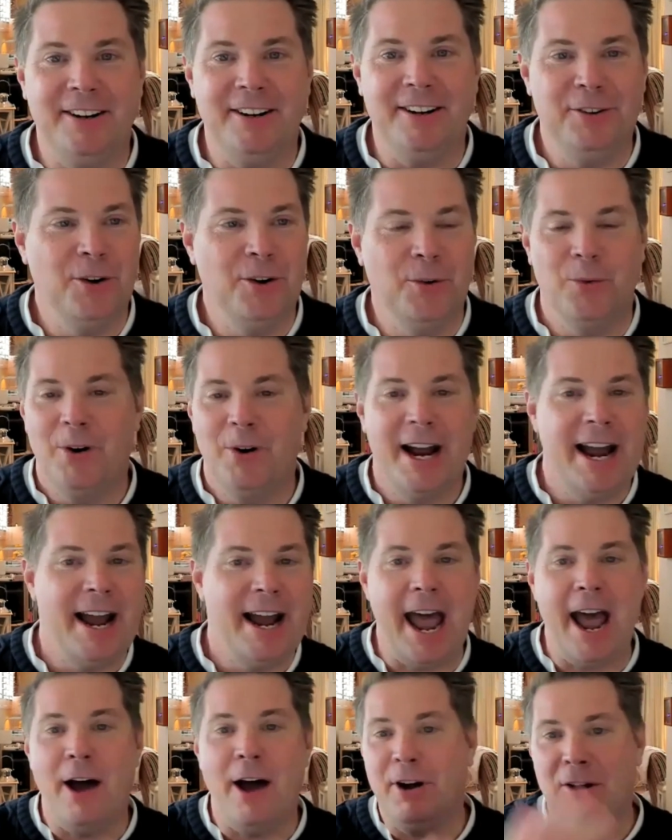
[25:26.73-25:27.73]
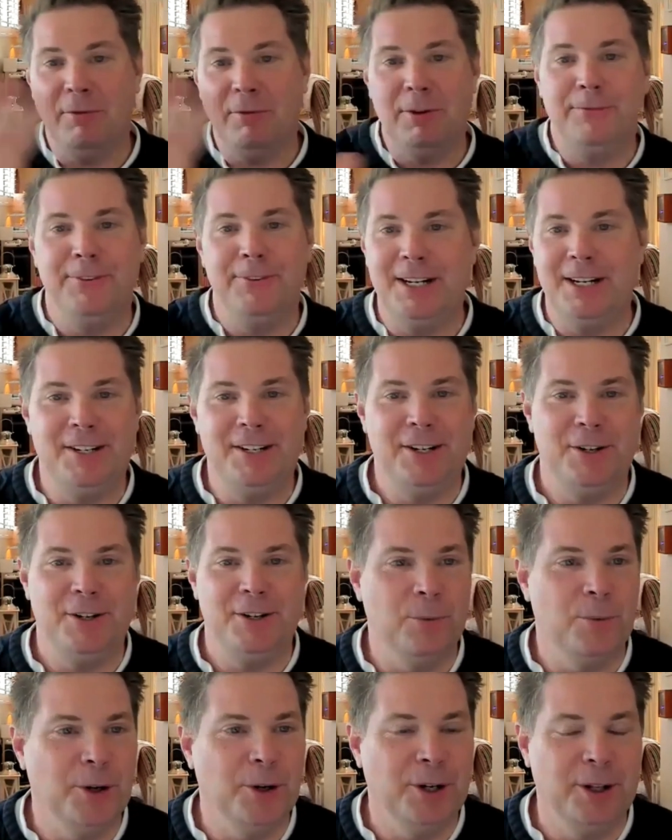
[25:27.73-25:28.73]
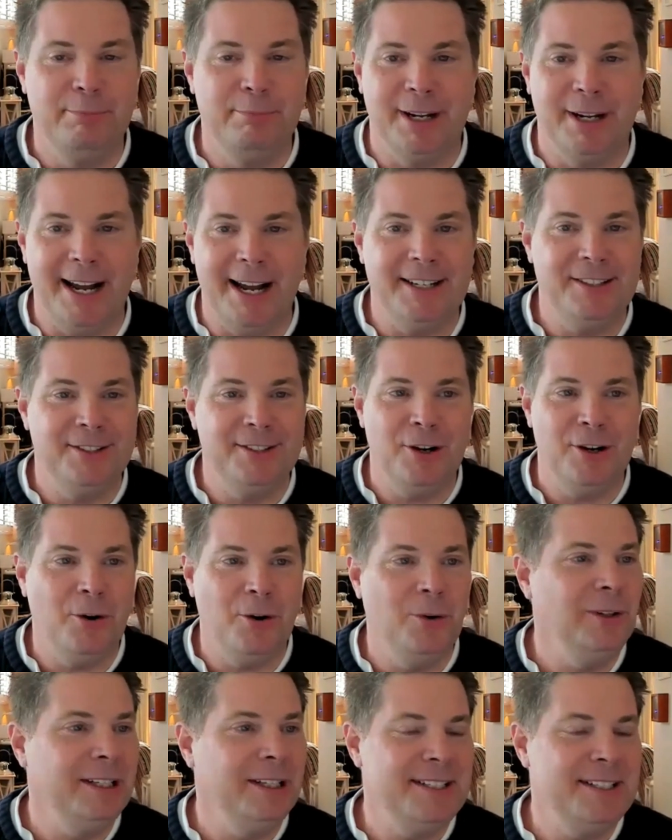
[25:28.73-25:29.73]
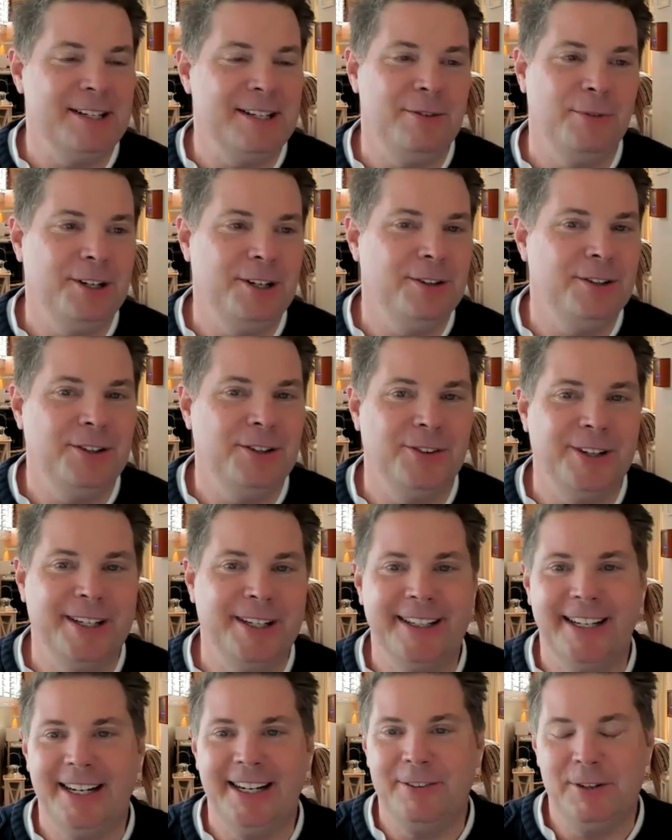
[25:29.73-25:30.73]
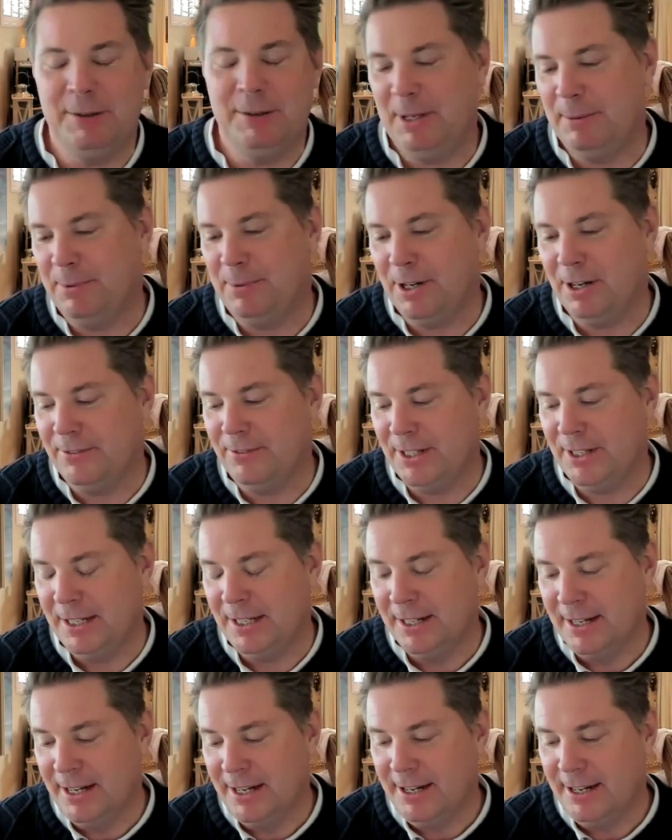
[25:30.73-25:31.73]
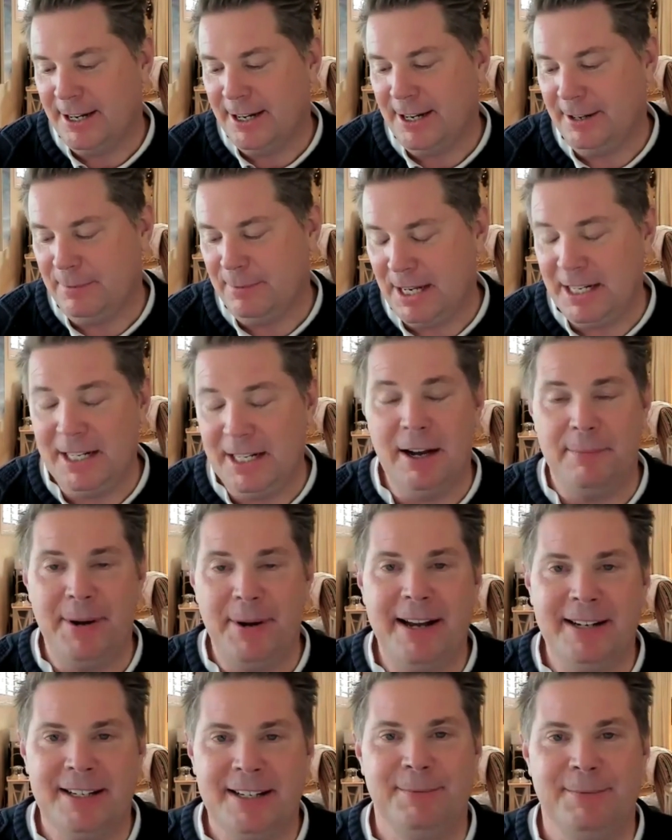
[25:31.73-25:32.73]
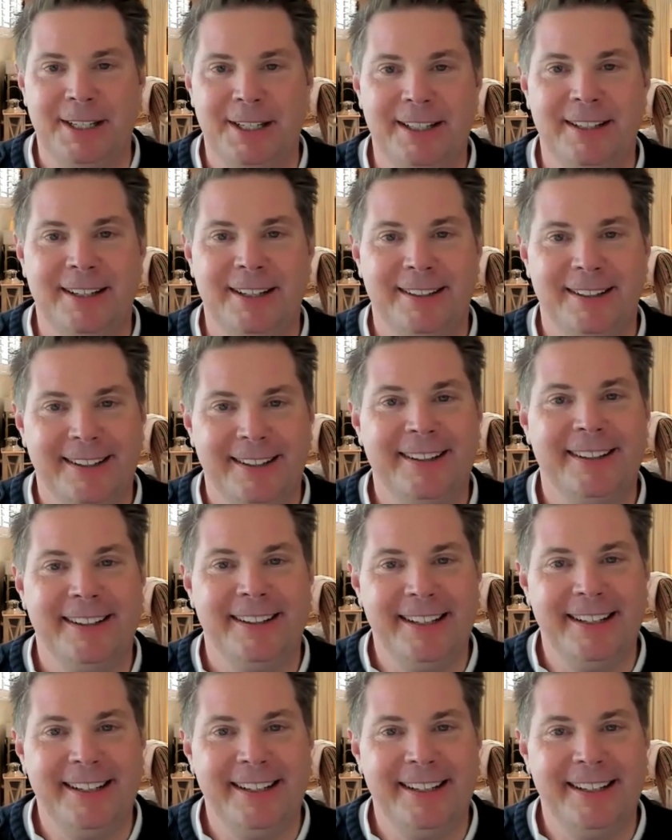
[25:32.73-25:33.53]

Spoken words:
I don't know how I would fit into your world, but I totally see what you're doing and I want to be a part of it. And he got back to me.